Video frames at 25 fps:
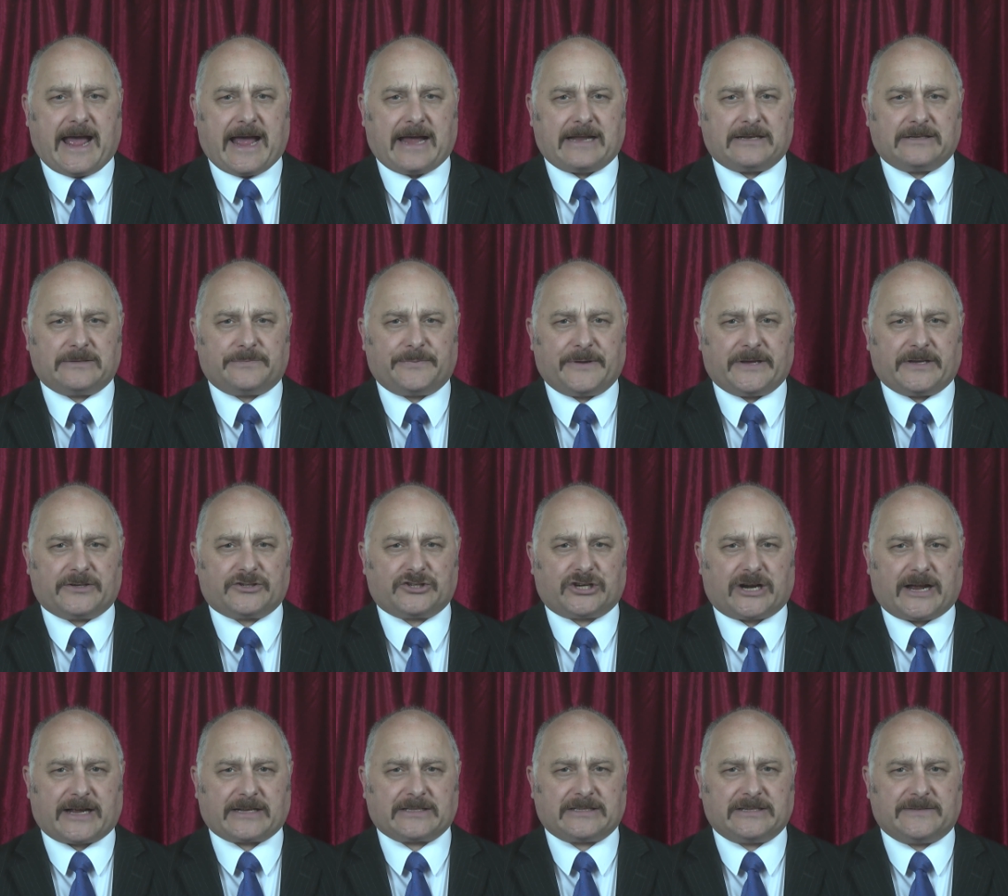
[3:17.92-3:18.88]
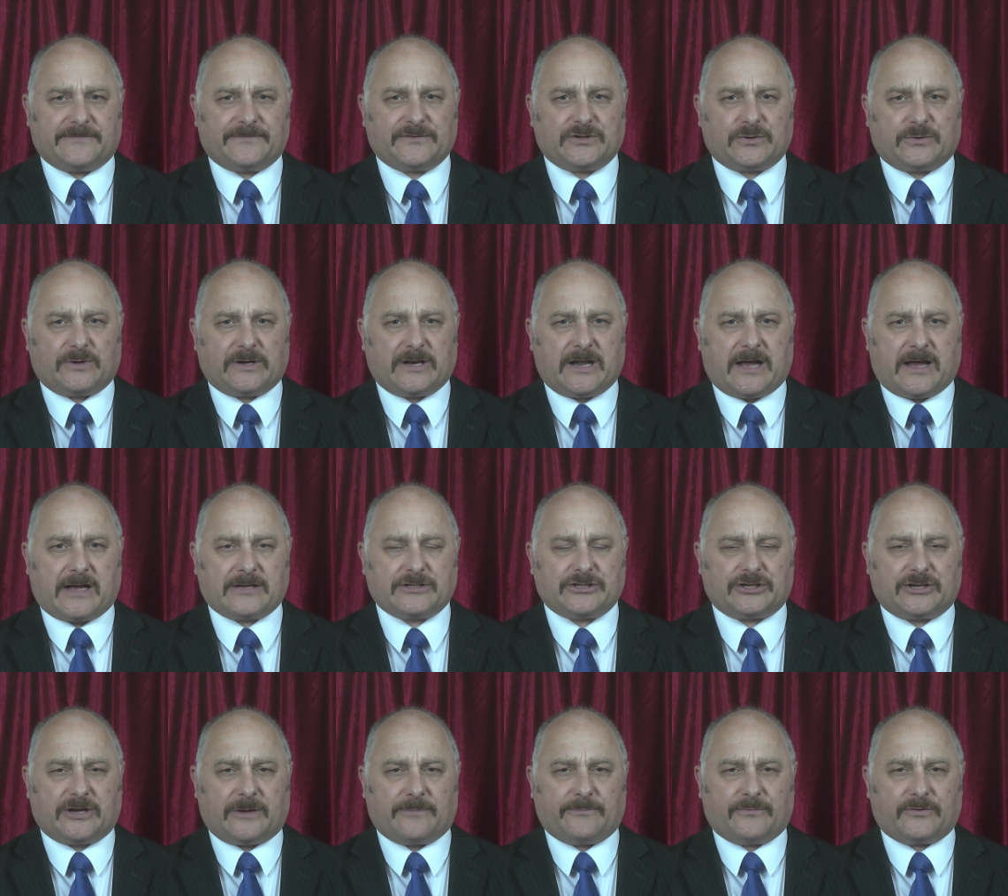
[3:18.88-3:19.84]
and be attractive to a
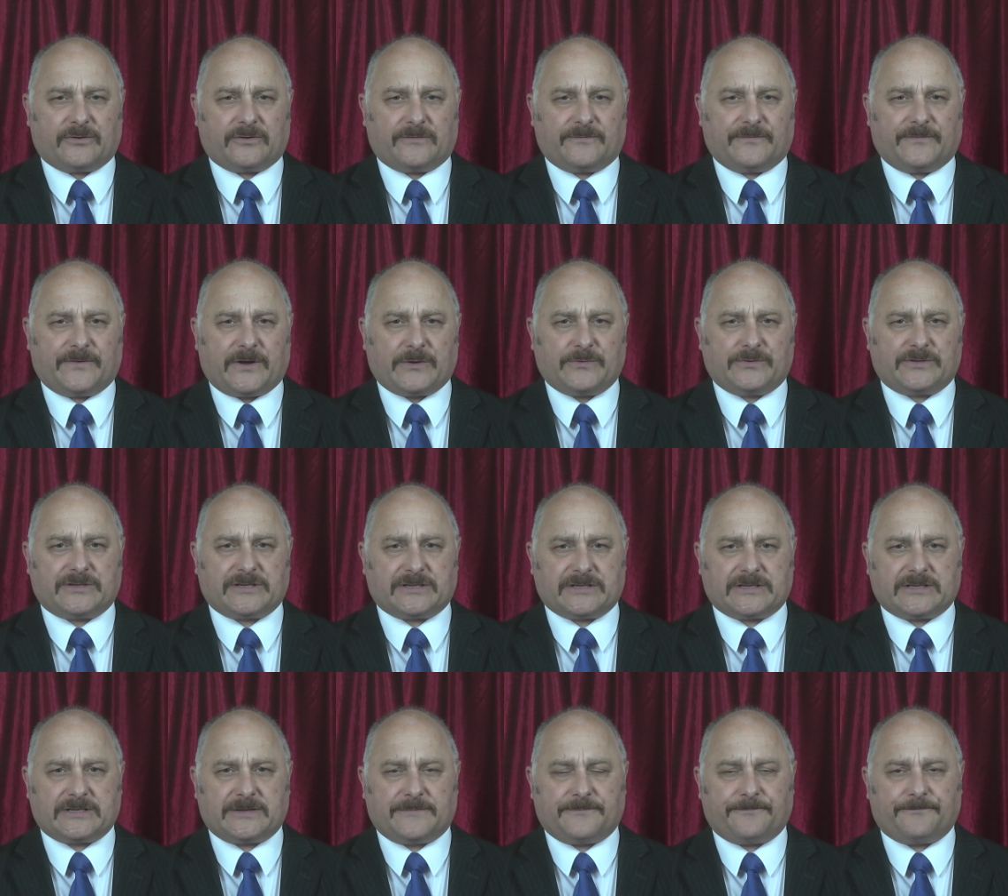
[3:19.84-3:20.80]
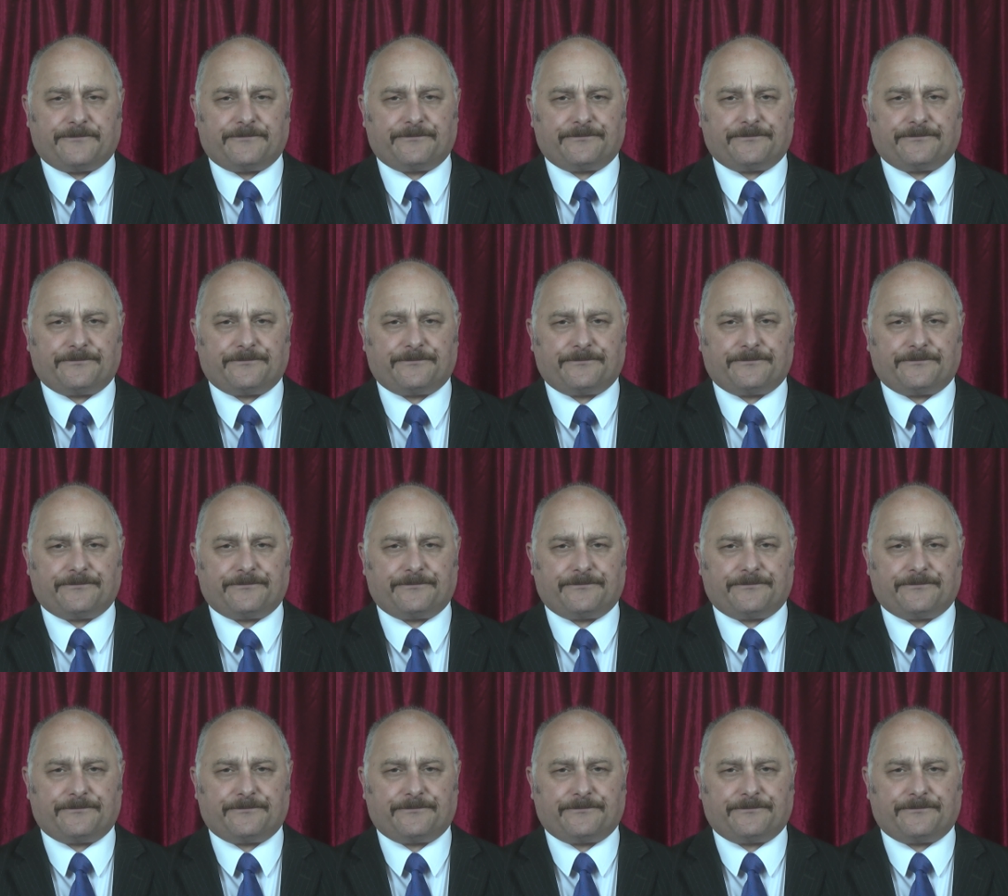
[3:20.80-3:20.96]
large number of voters.